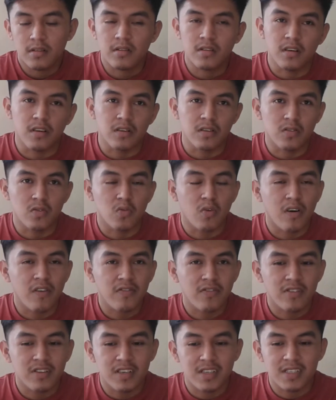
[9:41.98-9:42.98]
The dwarf
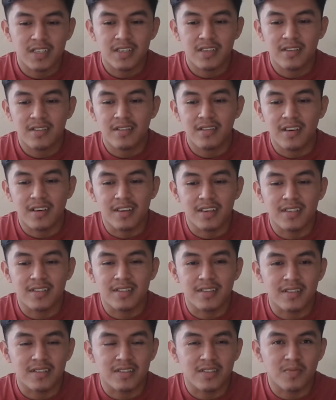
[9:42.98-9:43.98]
condition is
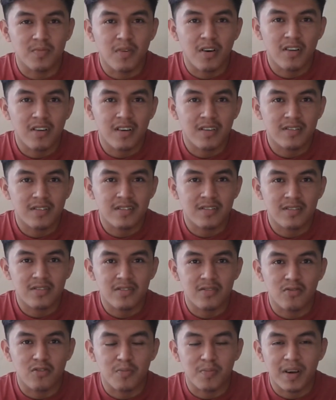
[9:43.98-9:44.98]
the
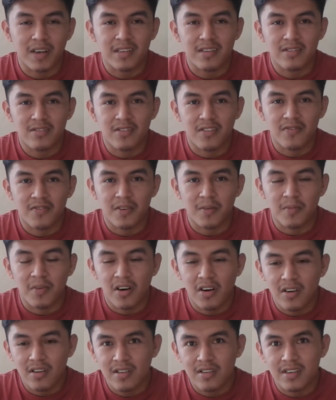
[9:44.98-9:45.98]
smallest growth pattern of them
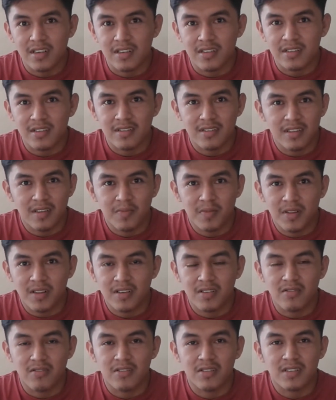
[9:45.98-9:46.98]
all. It typically
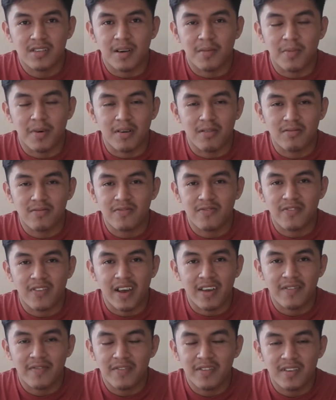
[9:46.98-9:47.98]
grows about
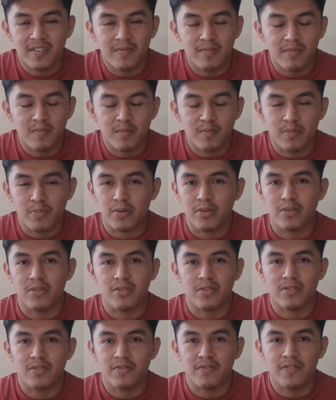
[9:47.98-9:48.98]
5 feet
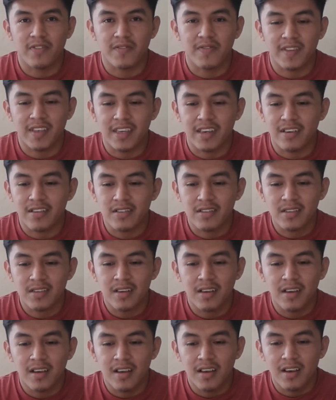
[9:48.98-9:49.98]
per 50 years.
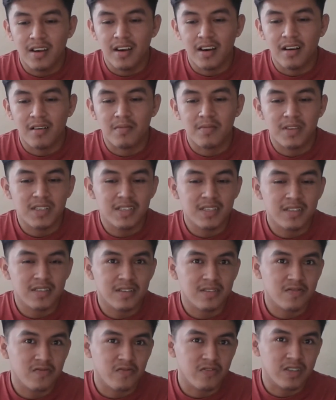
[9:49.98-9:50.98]
This is
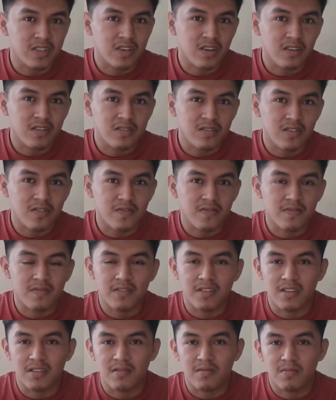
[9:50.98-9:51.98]
a result of
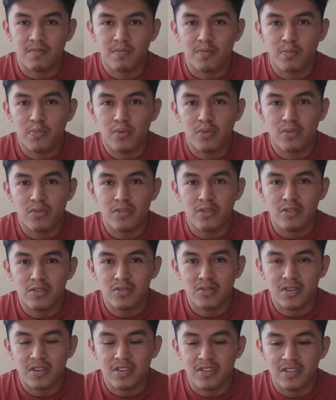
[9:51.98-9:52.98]
the poor
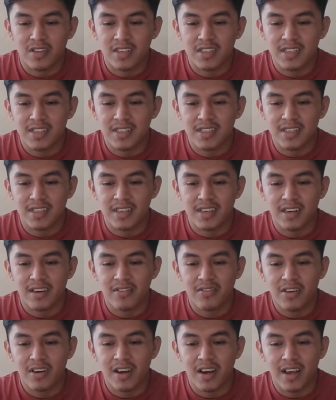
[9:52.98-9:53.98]
nutrient conditions in the
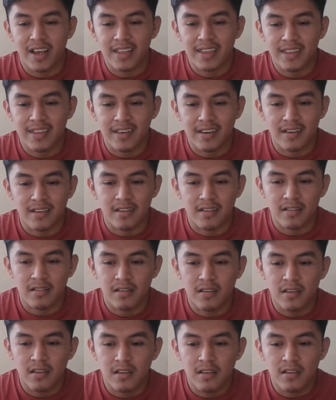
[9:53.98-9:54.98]
area and the
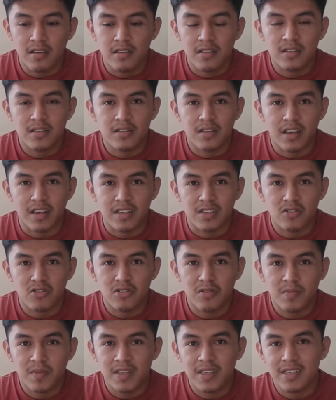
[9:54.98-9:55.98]

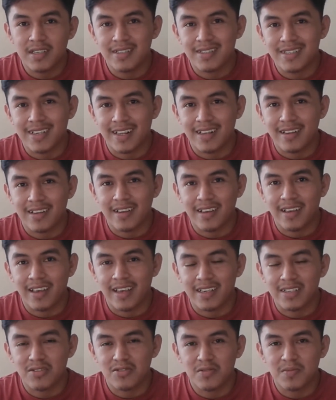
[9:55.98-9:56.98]
extreme
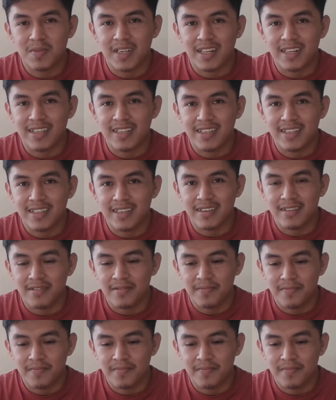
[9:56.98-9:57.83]
salinity.